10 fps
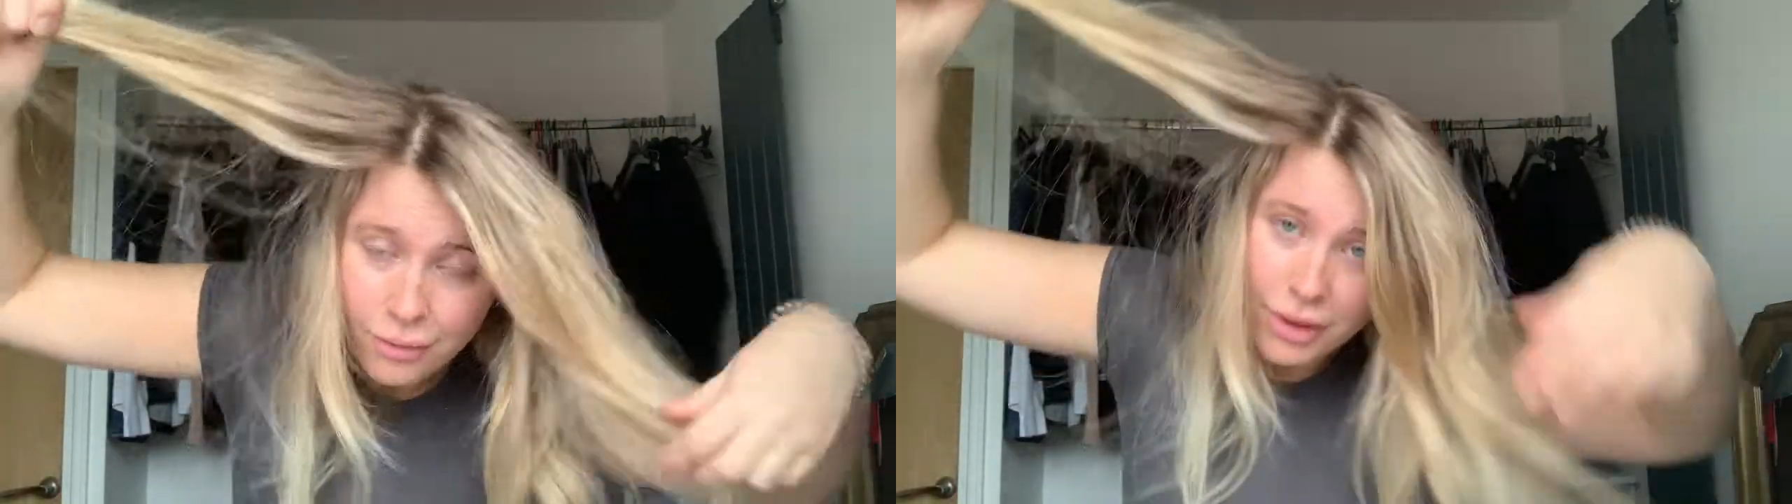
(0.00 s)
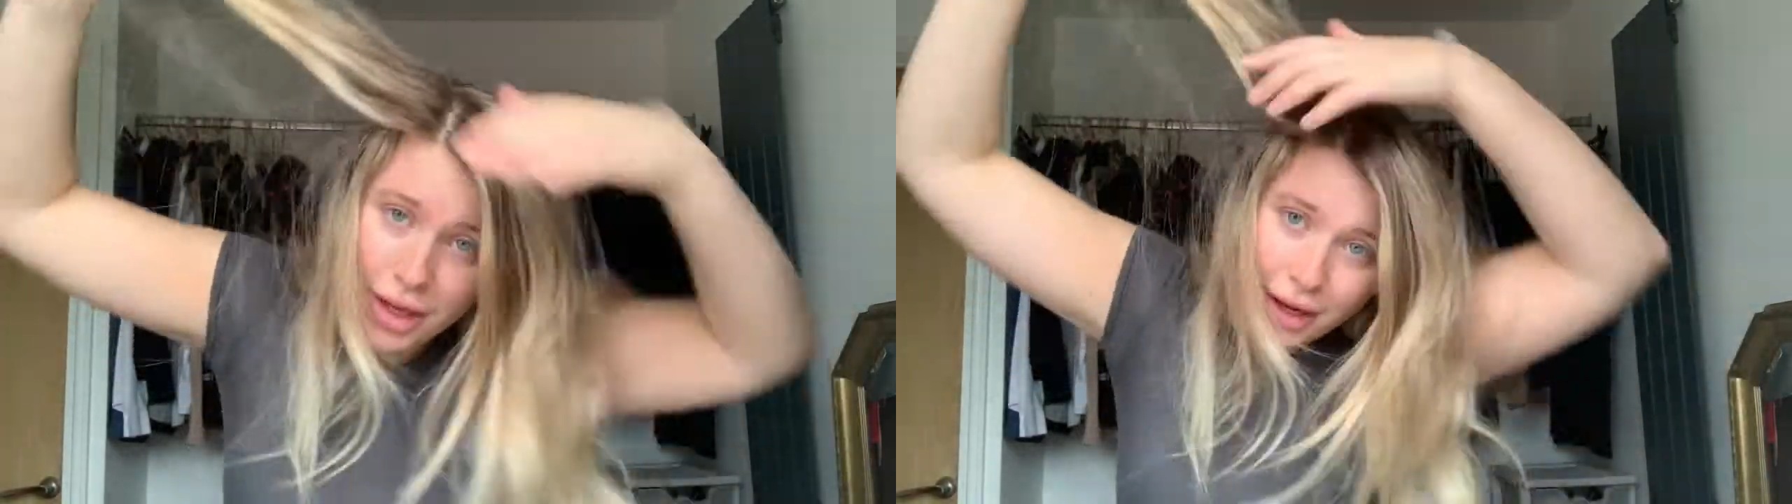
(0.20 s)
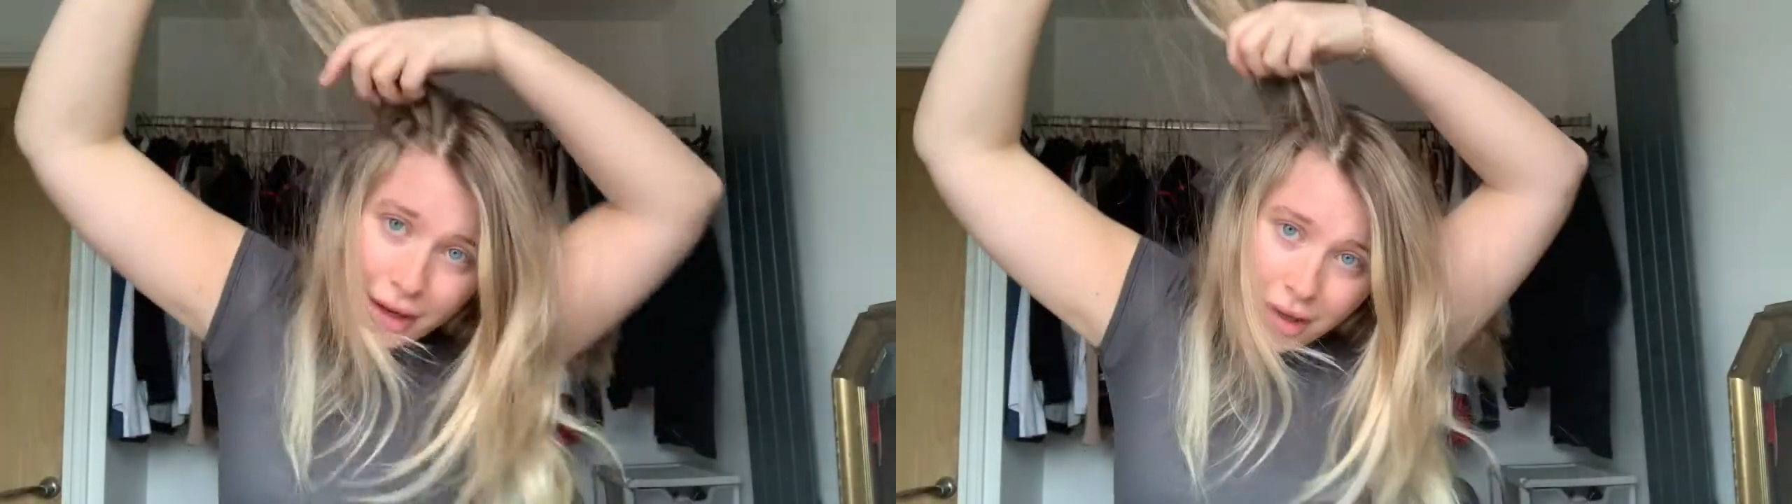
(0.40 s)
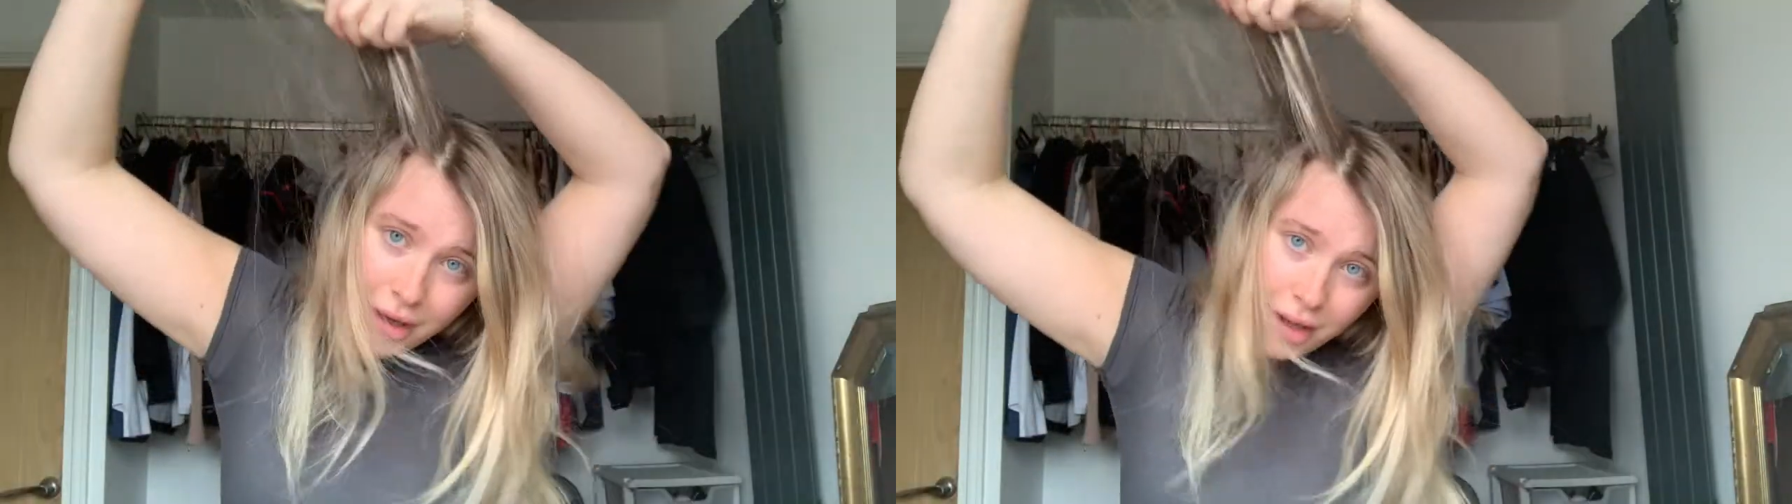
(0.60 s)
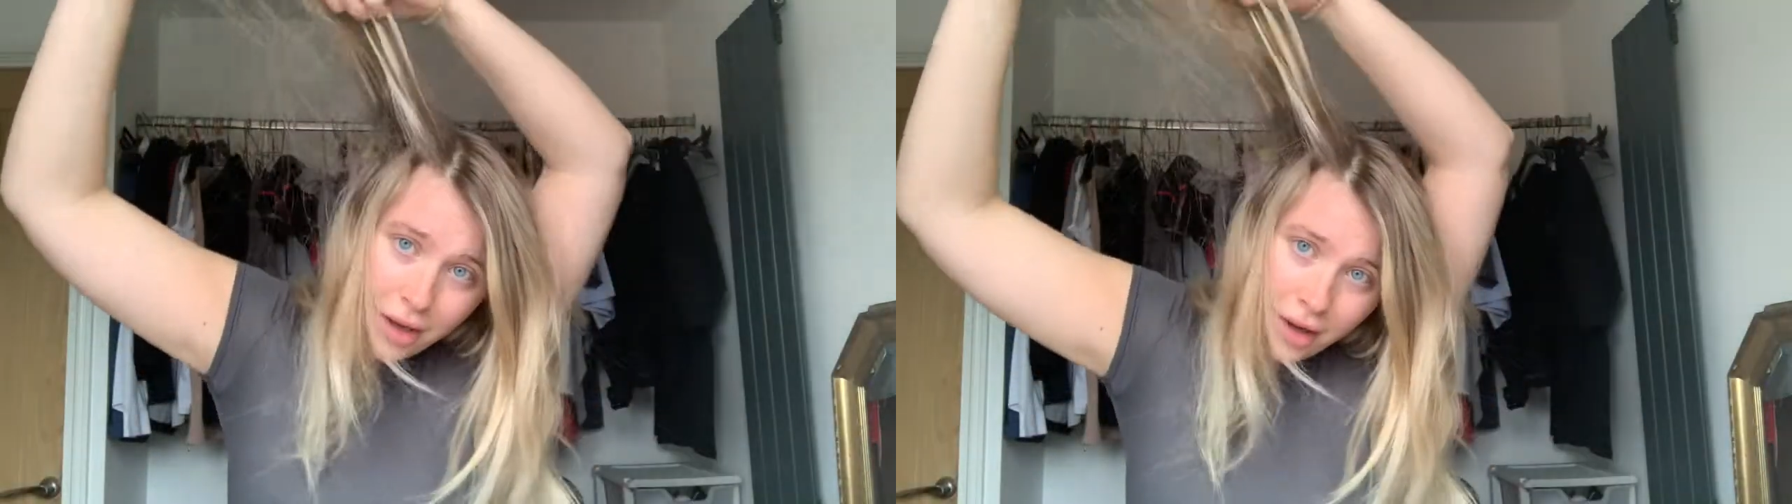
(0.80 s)
like
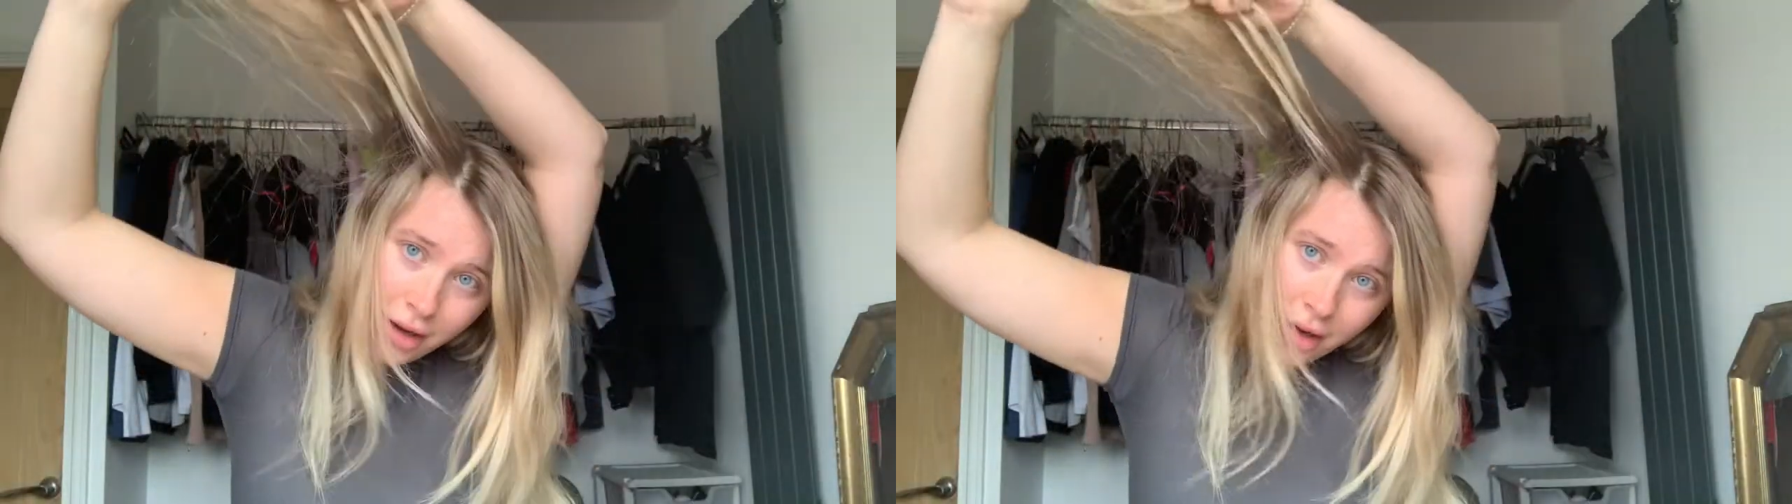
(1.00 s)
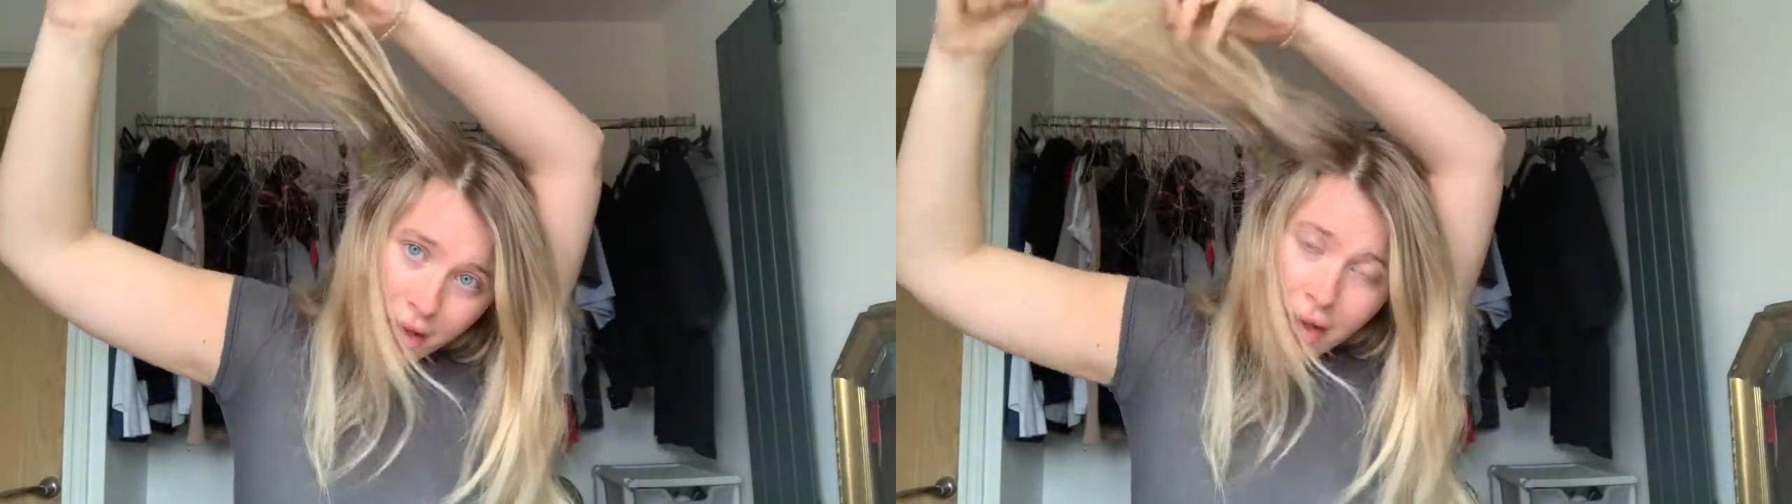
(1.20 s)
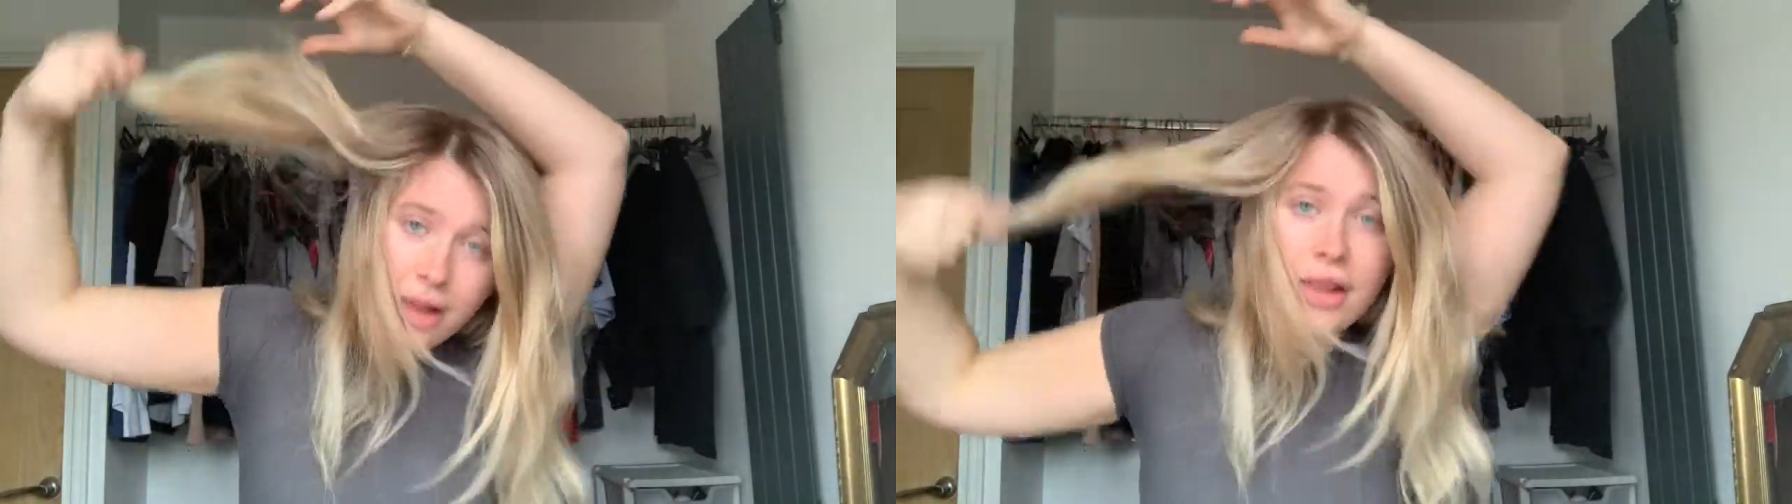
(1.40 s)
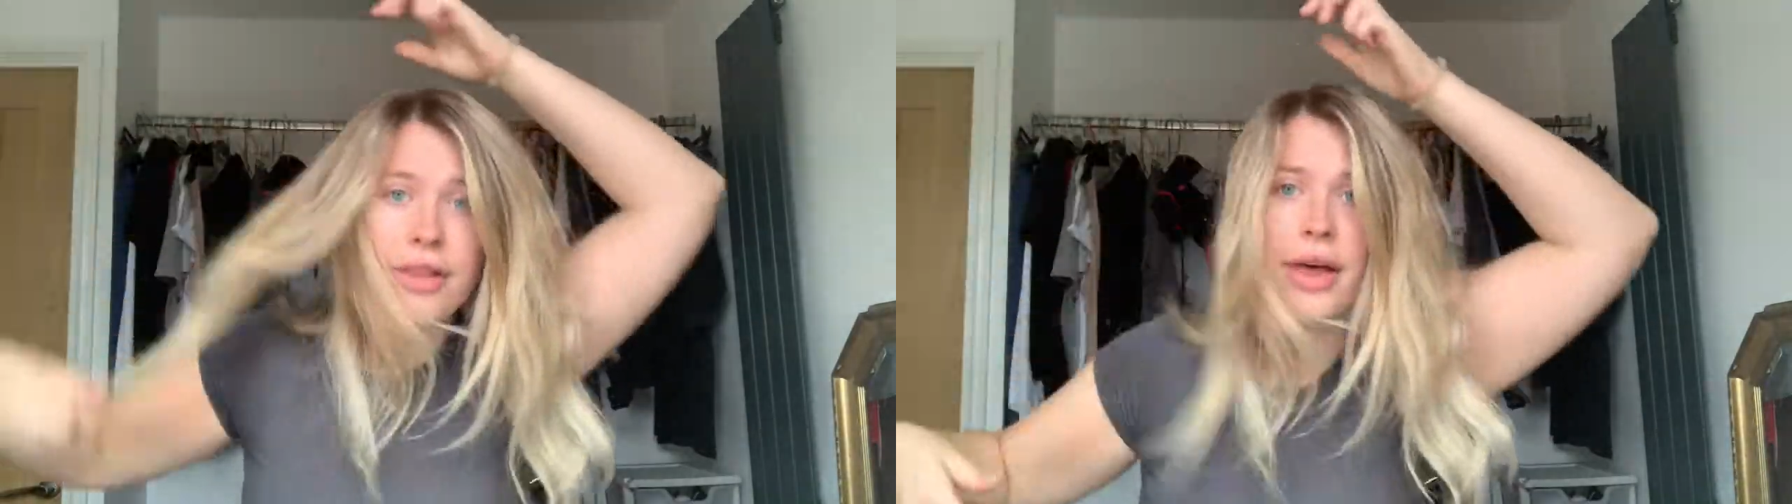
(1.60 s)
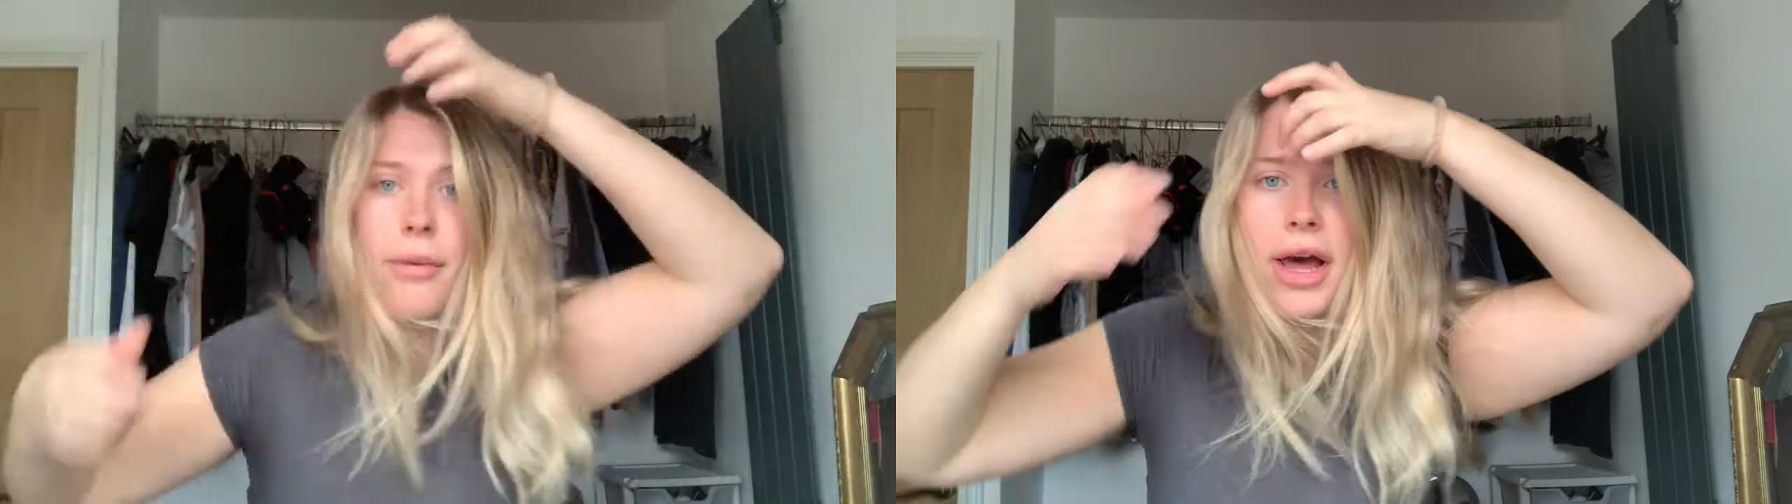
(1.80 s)

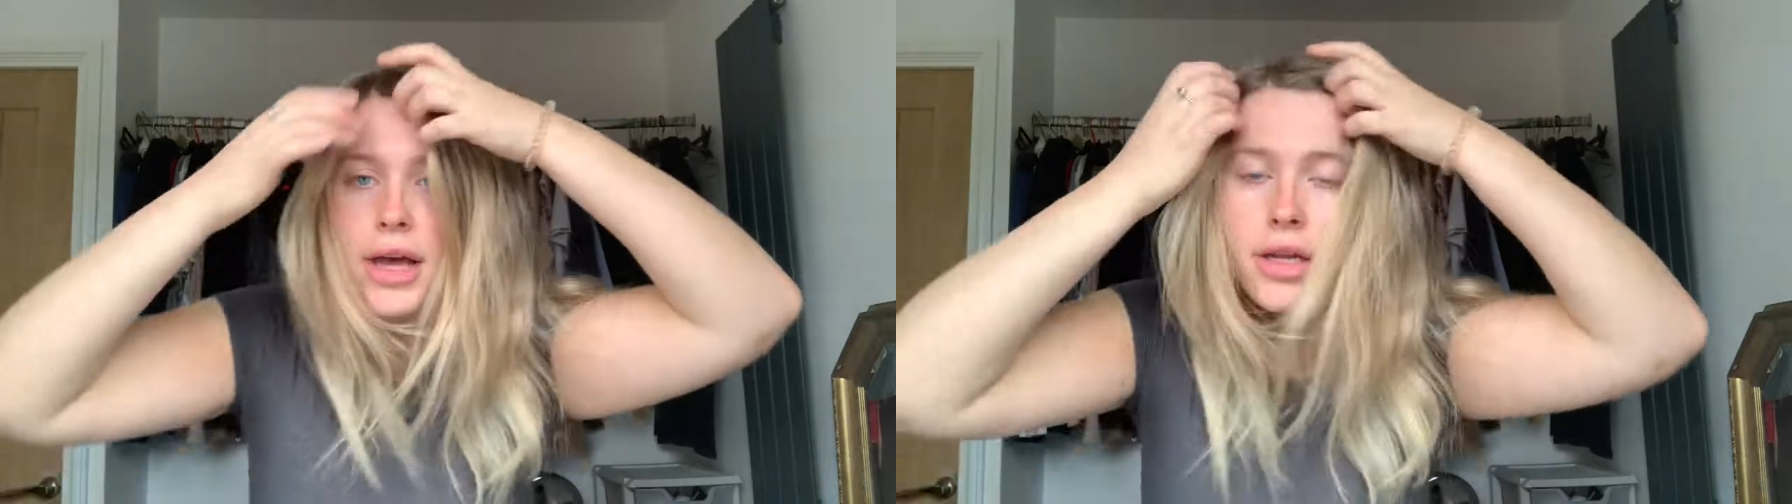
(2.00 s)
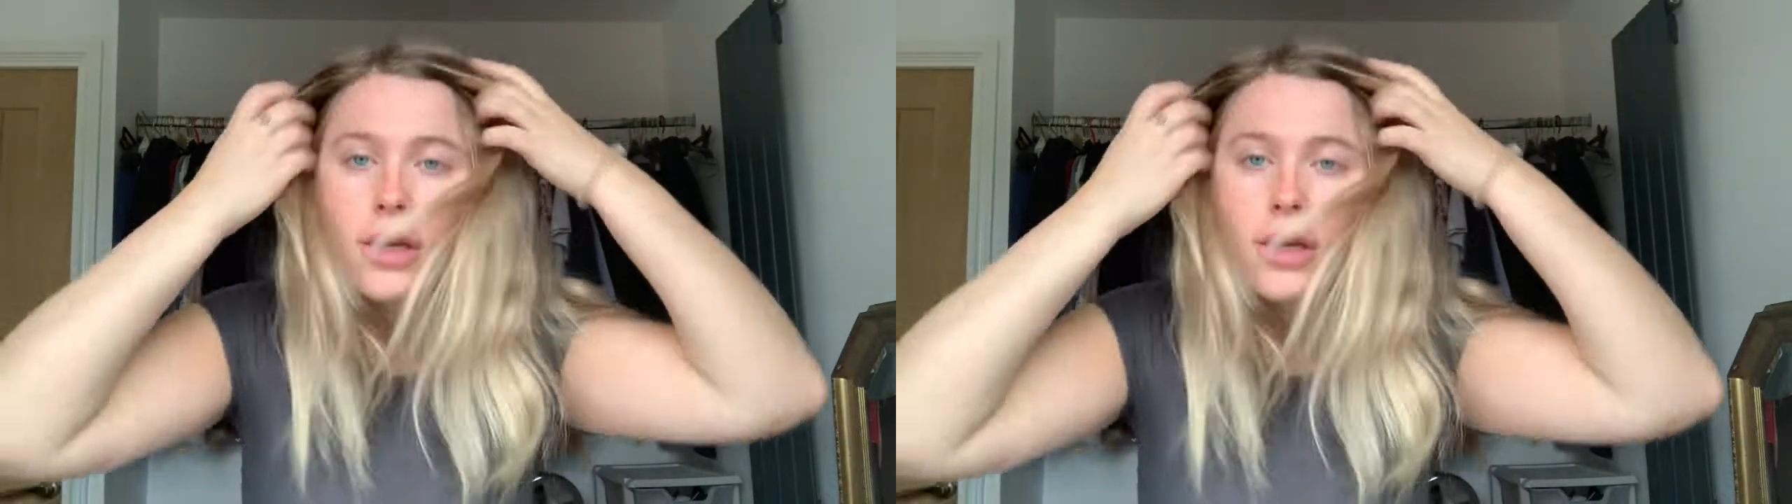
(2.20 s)
they're bad